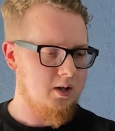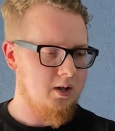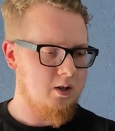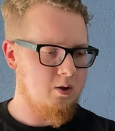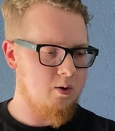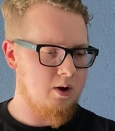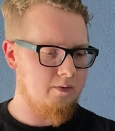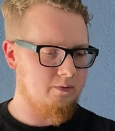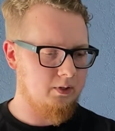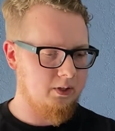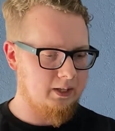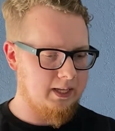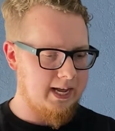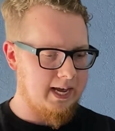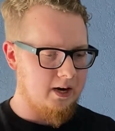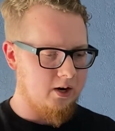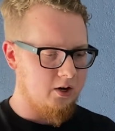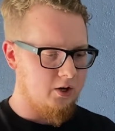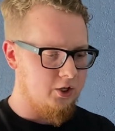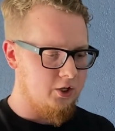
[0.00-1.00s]
You have
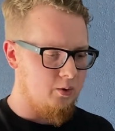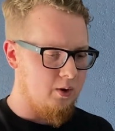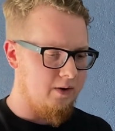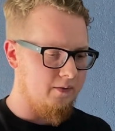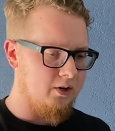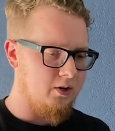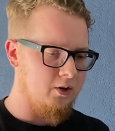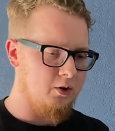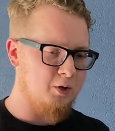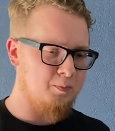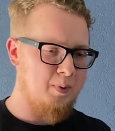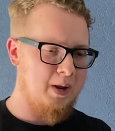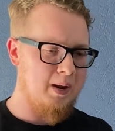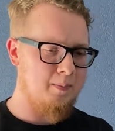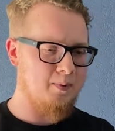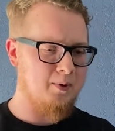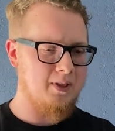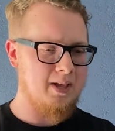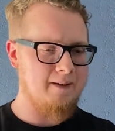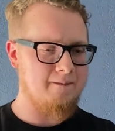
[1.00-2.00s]
letters, you have a
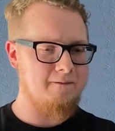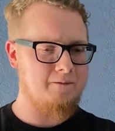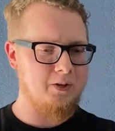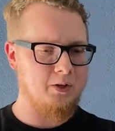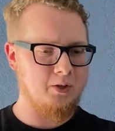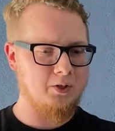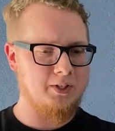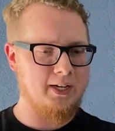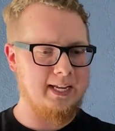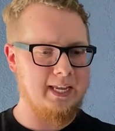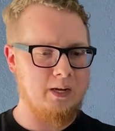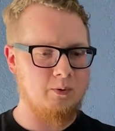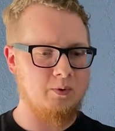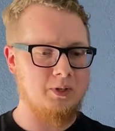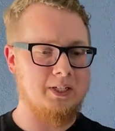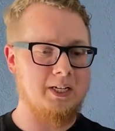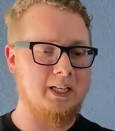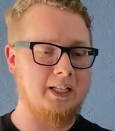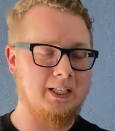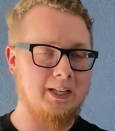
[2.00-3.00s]
newspaper that feels like it
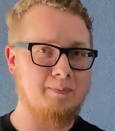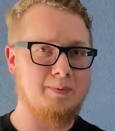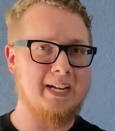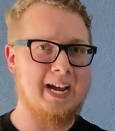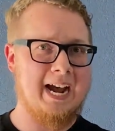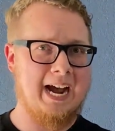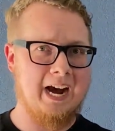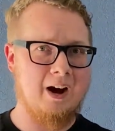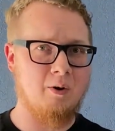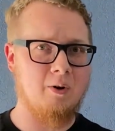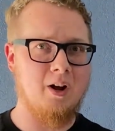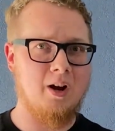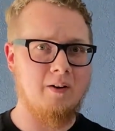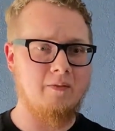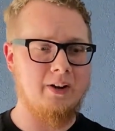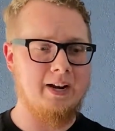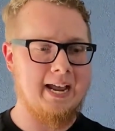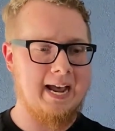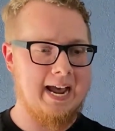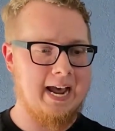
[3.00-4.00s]
was clipped out of
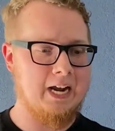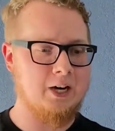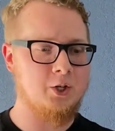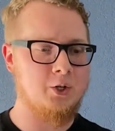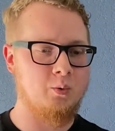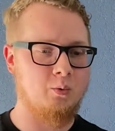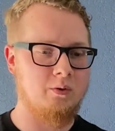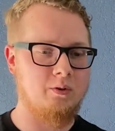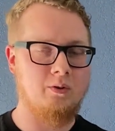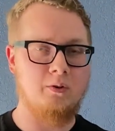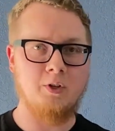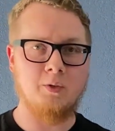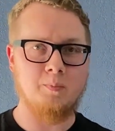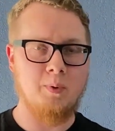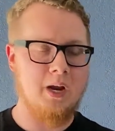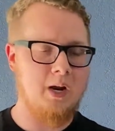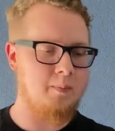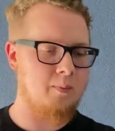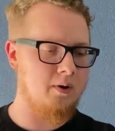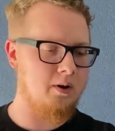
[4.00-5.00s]
an actual
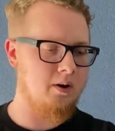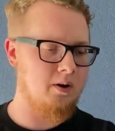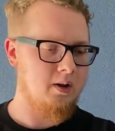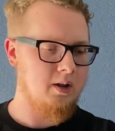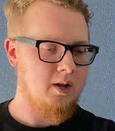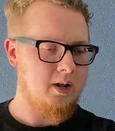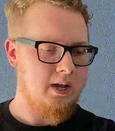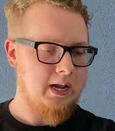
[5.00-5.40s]
newspaper.